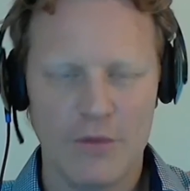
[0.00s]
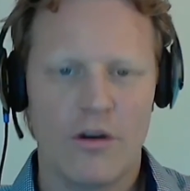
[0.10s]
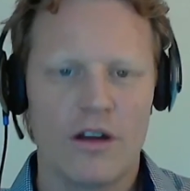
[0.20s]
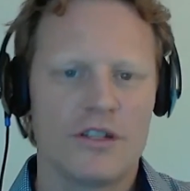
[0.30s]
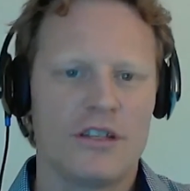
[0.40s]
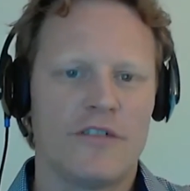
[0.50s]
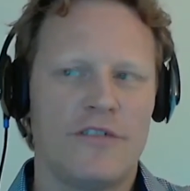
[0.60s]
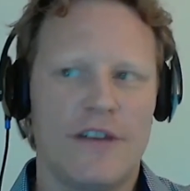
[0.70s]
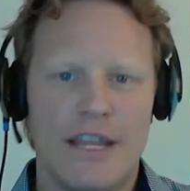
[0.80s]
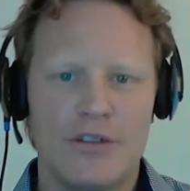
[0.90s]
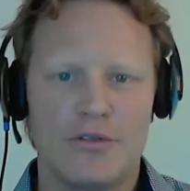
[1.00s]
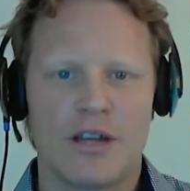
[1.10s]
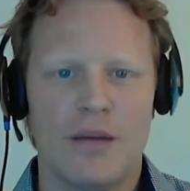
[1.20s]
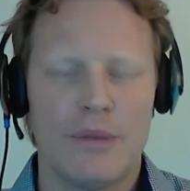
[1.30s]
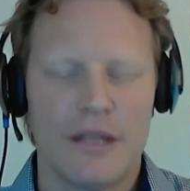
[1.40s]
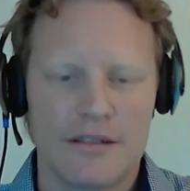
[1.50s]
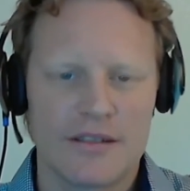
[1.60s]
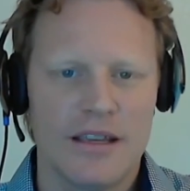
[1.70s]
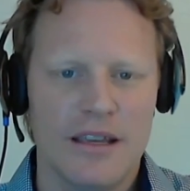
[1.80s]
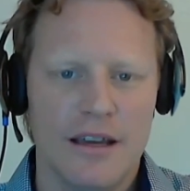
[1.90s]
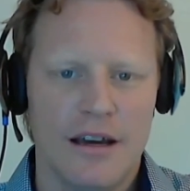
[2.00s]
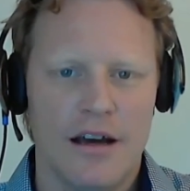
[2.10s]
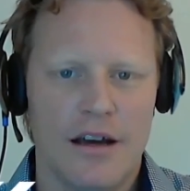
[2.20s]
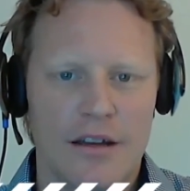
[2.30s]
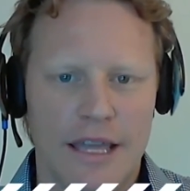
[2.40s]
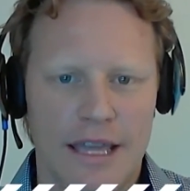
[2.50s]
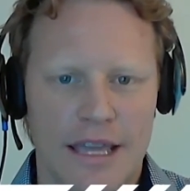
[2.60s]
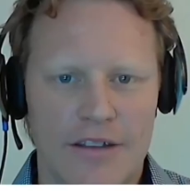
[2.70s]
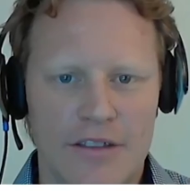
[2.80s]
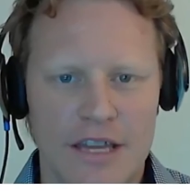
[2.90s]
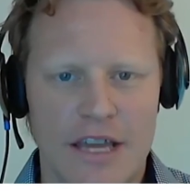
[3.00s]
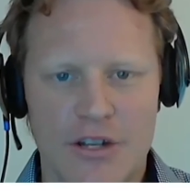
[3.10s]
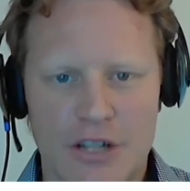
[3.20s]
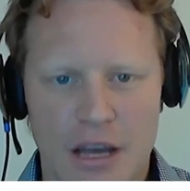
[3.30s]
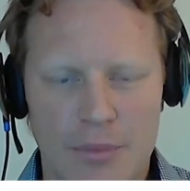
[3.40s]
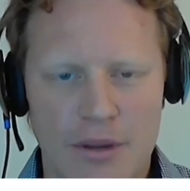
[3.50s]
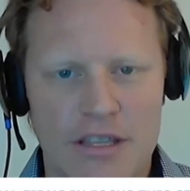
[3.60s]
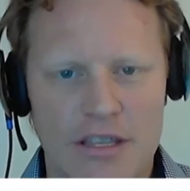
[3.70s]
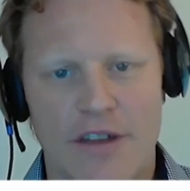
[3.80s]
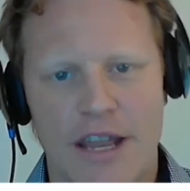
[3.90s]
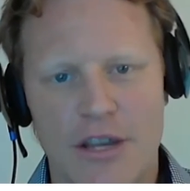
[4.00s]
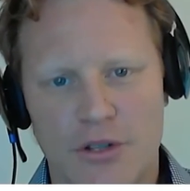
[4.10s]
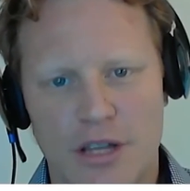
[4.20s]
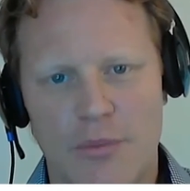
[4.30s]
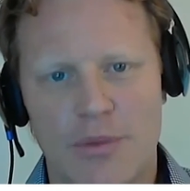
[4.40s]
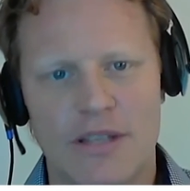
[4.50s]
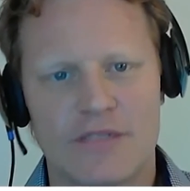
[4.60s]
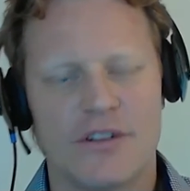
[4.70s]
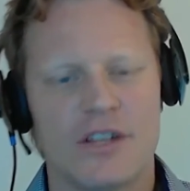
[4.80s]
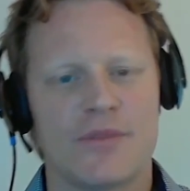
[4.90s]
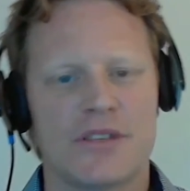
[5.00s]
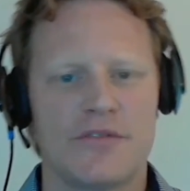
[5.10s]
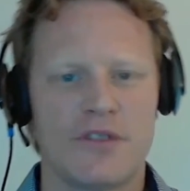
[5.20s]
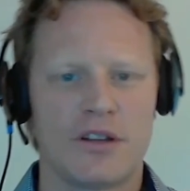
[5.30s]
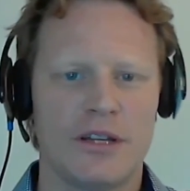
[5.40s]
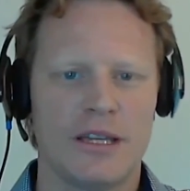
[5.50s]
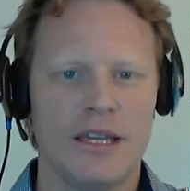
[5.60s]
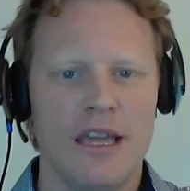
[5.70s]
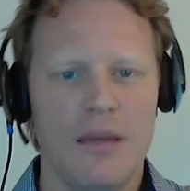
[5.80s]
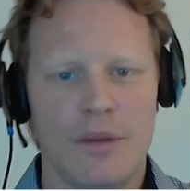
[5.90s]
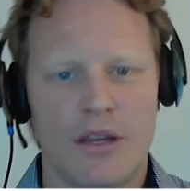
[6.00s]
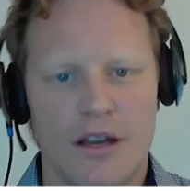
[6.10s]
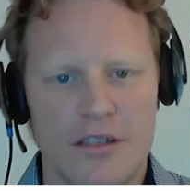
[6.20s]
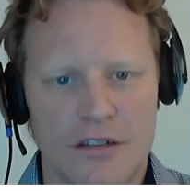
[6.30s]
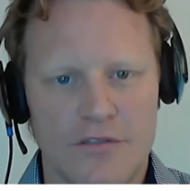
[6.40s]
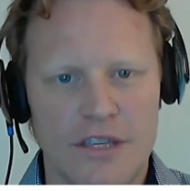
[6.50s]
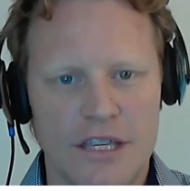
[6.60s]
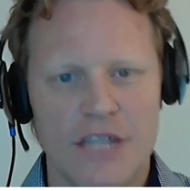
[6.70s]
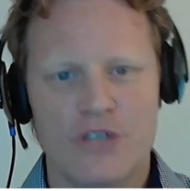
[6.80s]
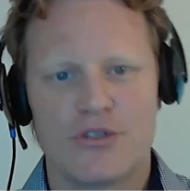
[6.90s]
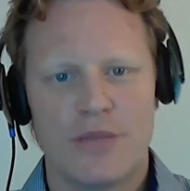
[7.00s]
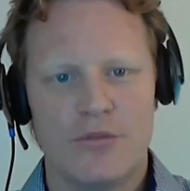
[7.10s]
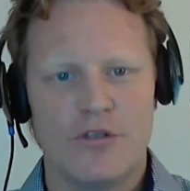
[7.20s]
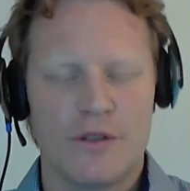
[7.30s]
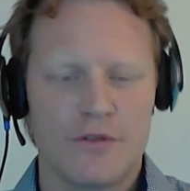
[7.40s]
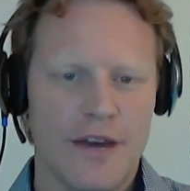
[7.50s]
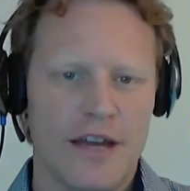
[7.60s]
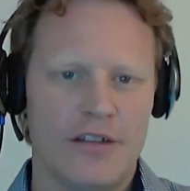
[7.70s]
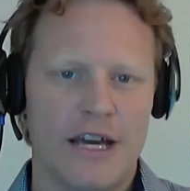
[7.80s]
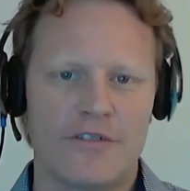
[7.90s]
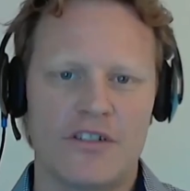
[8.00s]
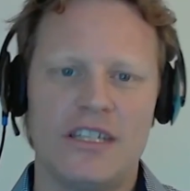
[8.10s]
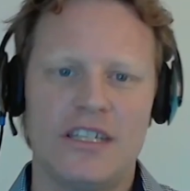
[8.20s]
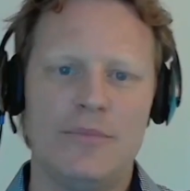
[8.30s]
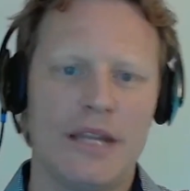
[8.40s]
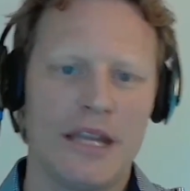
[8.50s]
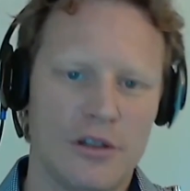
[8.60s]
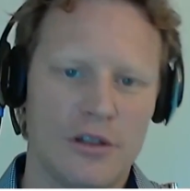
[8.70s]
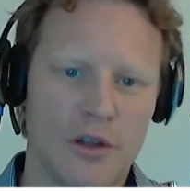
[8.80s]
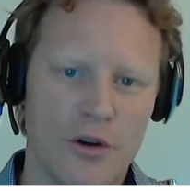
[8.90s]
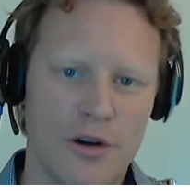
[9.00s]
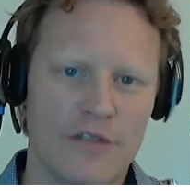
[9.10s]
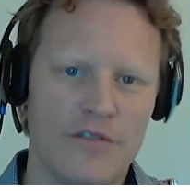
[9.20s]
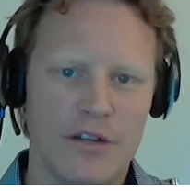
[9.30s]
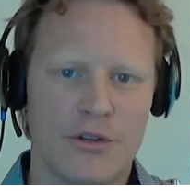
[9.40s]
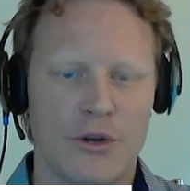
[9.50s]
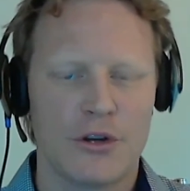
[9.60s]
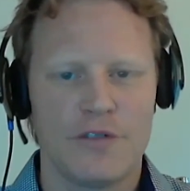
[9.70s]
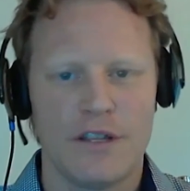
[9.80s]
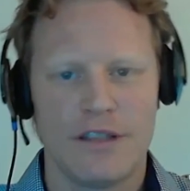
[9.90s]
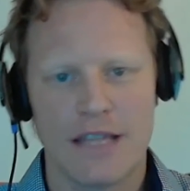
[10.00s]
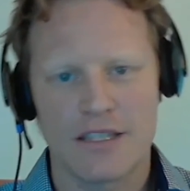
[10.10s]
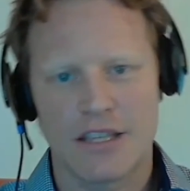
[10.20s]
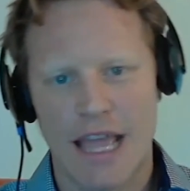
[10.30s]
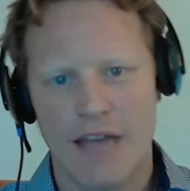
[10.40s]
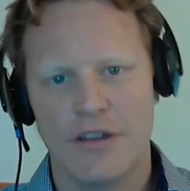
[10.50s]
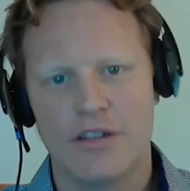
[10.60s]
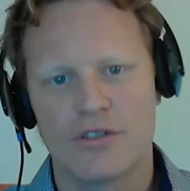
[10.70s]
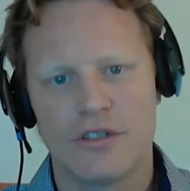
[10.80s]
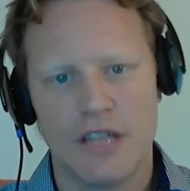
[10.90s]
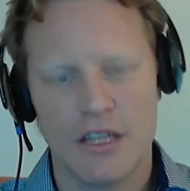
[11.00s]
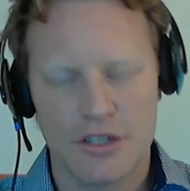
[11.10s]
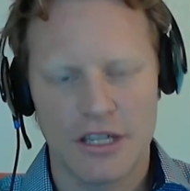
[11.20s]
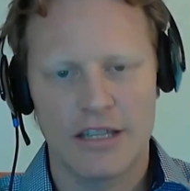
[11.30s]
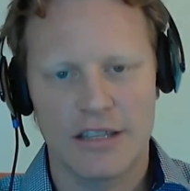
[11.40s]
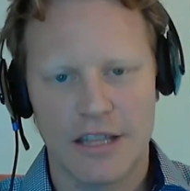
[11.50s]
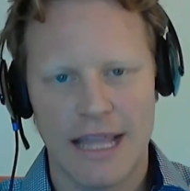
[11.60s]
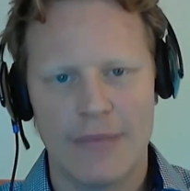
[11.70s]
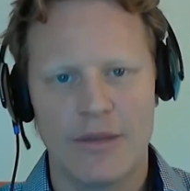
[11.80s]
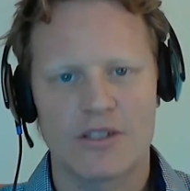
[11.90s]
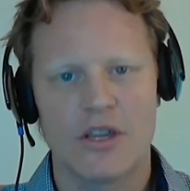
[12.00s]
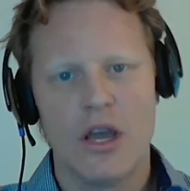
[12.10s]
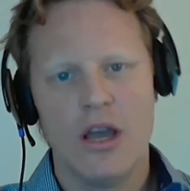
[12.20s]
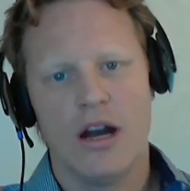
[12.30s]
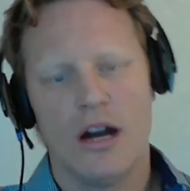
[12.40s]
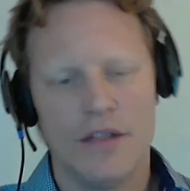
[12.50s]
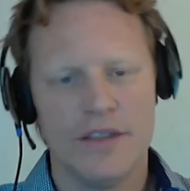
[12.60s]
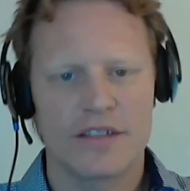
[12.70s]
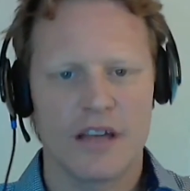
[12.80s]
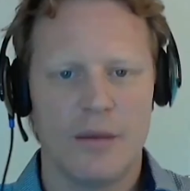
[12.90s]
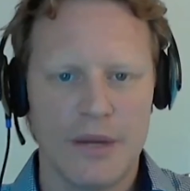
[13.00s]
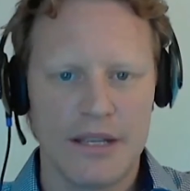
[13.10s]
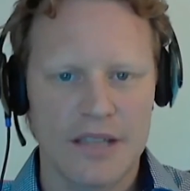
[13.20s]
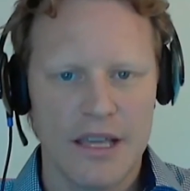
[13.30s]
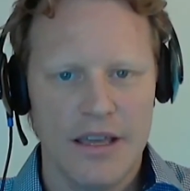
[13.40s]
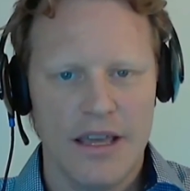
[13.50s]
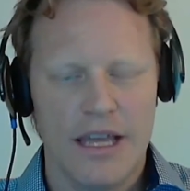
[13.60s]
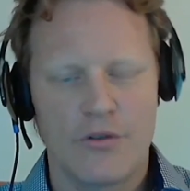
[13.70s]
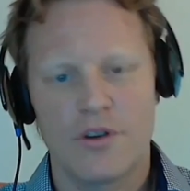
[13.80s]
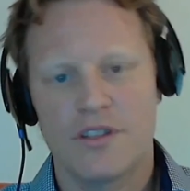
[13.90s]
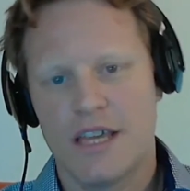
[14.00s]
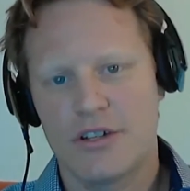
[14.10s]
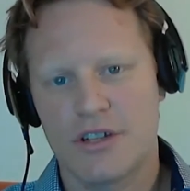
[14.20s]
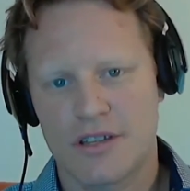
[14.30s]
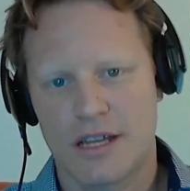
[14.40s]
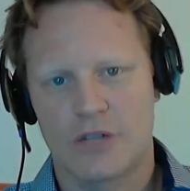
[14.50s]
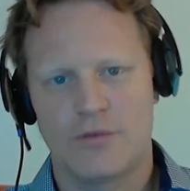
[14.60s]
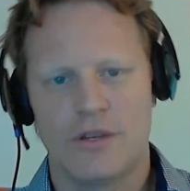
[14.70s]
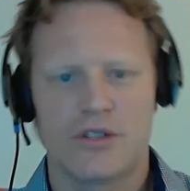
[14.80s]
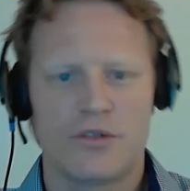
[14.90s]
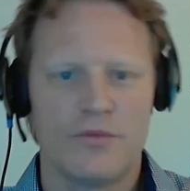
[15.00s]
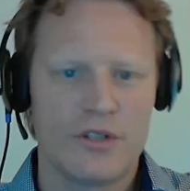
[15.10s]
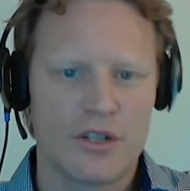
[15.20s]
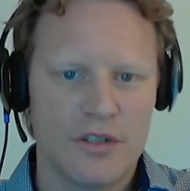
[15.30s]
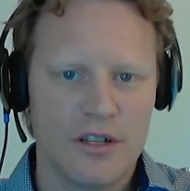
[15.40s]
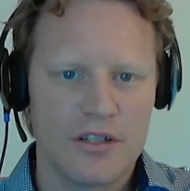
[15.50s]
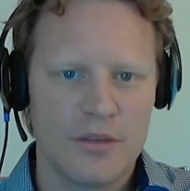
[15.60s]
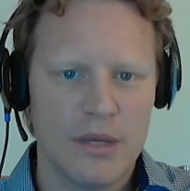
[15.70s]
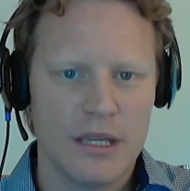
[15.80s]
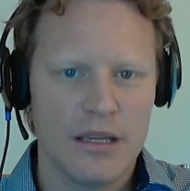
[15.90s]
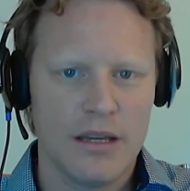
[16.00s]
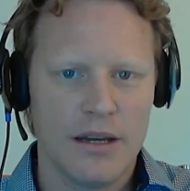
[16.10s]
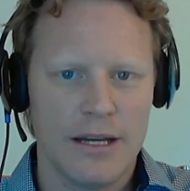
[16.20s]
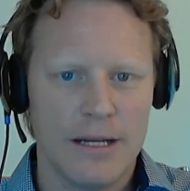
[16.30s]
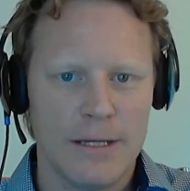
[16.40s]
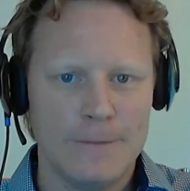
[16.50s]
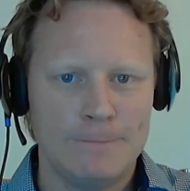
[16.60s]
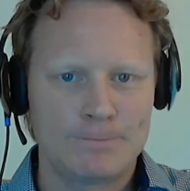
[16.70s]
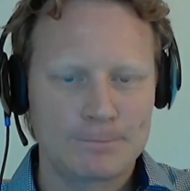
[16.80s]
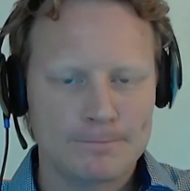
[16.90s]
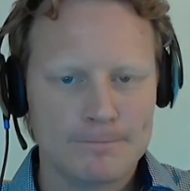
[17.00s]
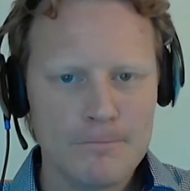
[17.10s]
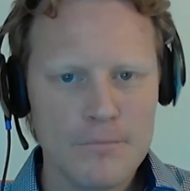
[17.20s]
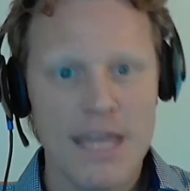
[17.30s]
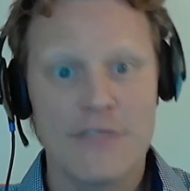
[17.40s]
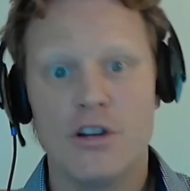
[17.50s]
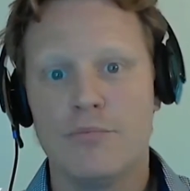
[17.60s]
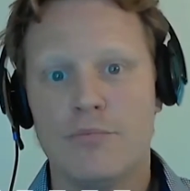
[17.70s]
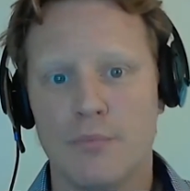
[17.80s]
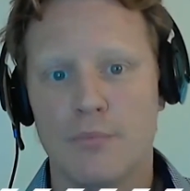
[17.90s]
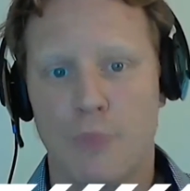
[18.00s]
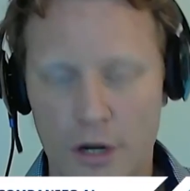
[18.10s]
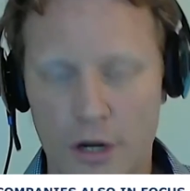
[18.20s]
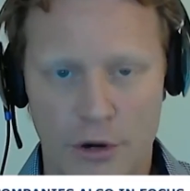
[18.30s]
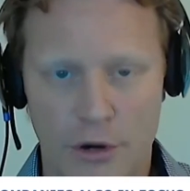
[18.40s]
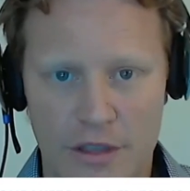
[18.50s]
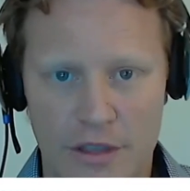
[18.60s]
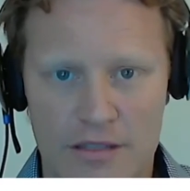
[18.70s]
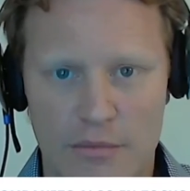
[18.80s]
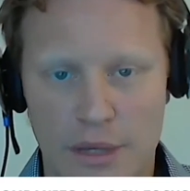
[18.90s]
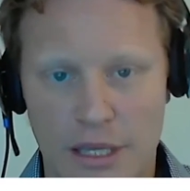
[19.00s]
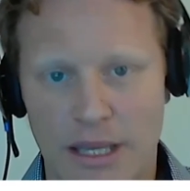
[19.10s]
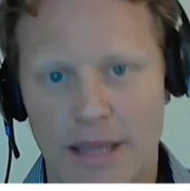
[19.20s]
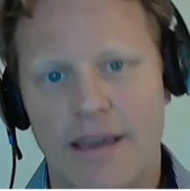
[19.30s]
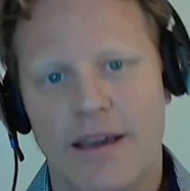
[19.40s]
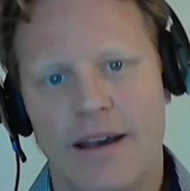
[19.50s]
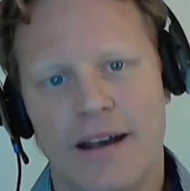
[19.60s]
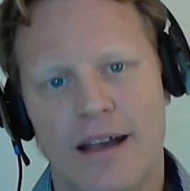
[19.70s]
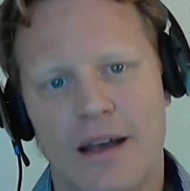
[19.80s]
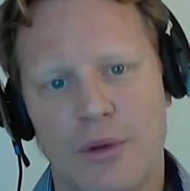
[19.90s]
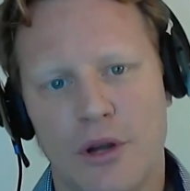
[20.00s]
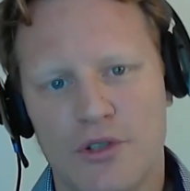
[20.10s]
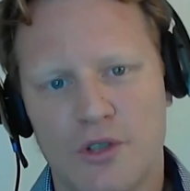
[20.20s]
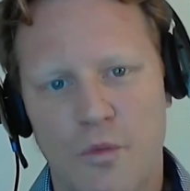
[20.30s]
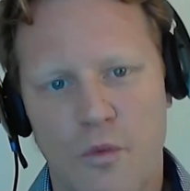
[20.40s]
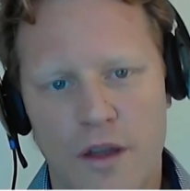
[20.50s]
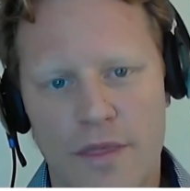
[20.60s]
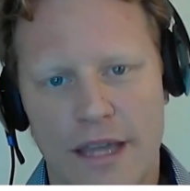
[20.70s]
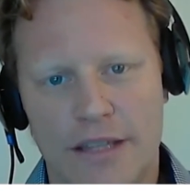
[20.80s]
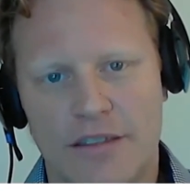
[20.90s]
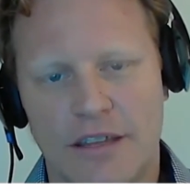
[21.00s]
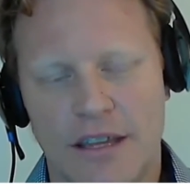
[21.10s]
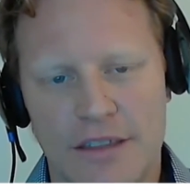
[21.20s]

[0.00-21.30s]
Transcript: be watching the financial companies, and the energy companies, the financial companies, very specifically because of the interest rate movements. We've had a lot of steepening in the long end of the yield curve, and that's going to have interesting dynamics on these companies. And of course, the energy sector, which continues to be a very important part of the S&P, but also one that